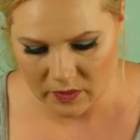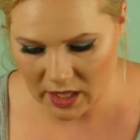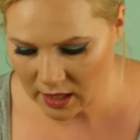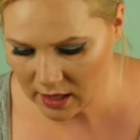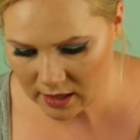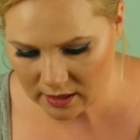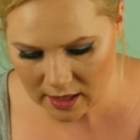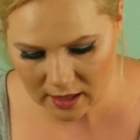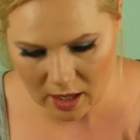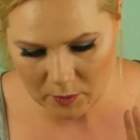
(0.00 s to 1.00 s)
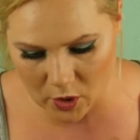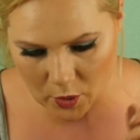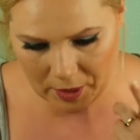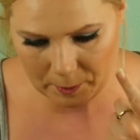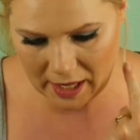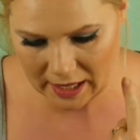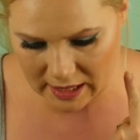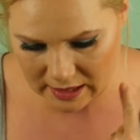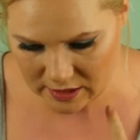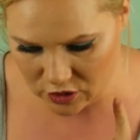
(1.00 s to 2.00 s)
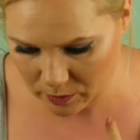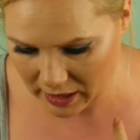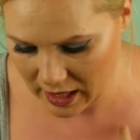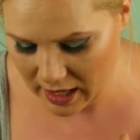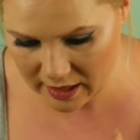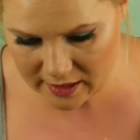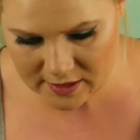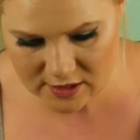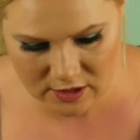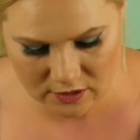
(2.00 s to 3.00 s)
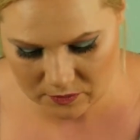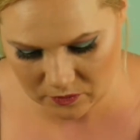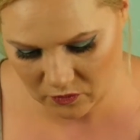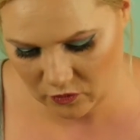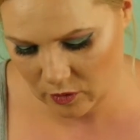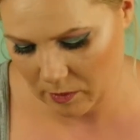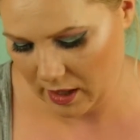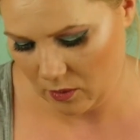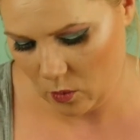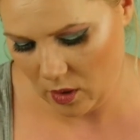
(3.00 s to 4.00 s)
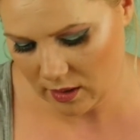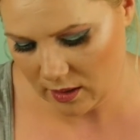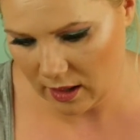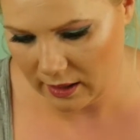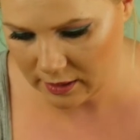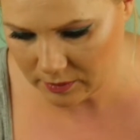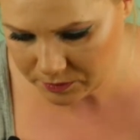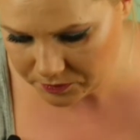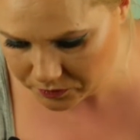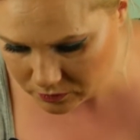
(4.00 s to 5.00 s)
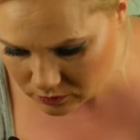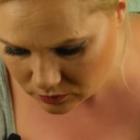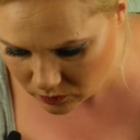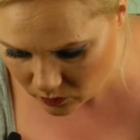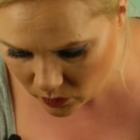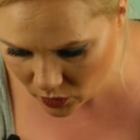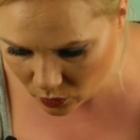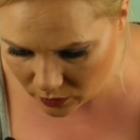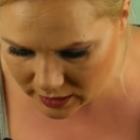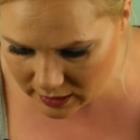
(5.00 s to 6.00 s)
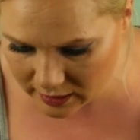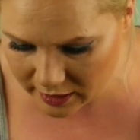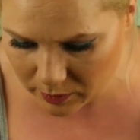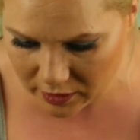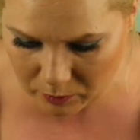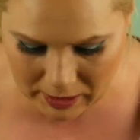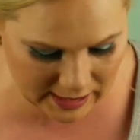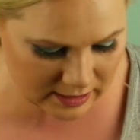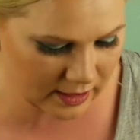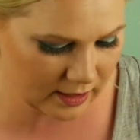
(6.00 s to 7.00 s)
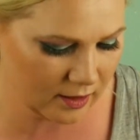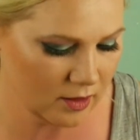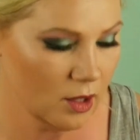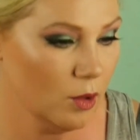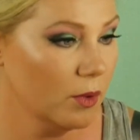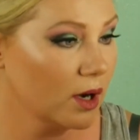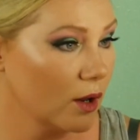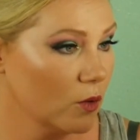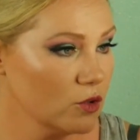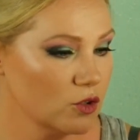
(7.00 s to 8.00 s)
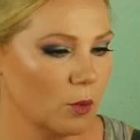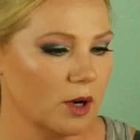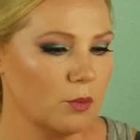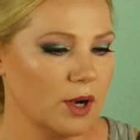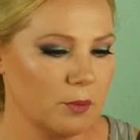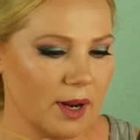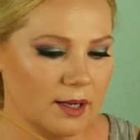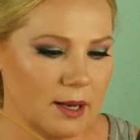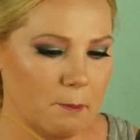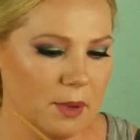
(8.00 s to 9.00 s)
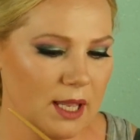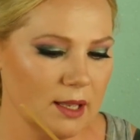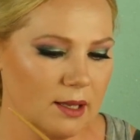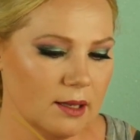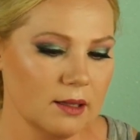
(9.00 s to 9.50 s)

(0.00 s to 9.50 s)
And then I'm going back into my eyes for my waterline. I already did a little bit of black there, but I also want to bring back the pink